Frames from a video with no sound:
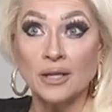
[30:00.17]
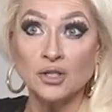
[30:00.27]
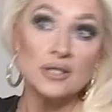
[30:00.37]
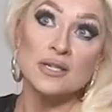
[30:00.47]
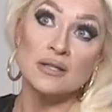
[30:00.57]

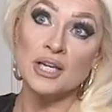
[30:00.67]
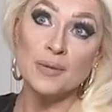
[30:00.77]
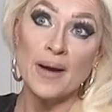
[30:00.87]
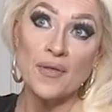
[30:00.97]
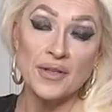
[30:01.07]
just to think
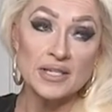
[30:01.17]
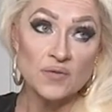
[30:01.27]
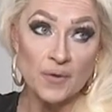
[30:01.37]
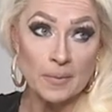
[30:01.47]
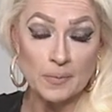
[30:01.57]
about this
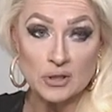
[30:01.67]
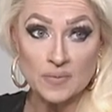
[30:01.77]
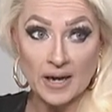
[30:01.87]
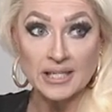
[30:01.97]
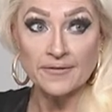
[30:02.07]
from a
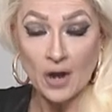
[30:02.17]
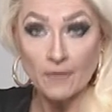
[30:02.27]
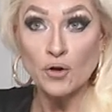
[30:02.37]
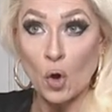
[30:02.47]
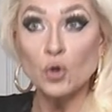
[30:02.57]
perspective
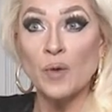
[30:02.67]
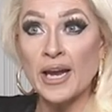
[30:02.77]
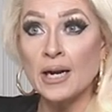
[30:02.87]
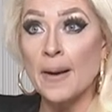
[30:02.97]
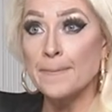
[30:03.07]
of gold
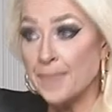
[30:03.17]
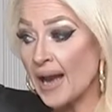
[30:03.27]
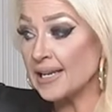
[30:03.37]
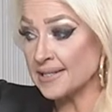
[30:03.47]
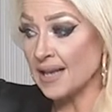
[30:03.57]
weight by
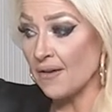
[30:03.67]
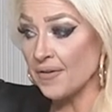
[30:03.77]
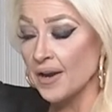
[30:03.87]
itself.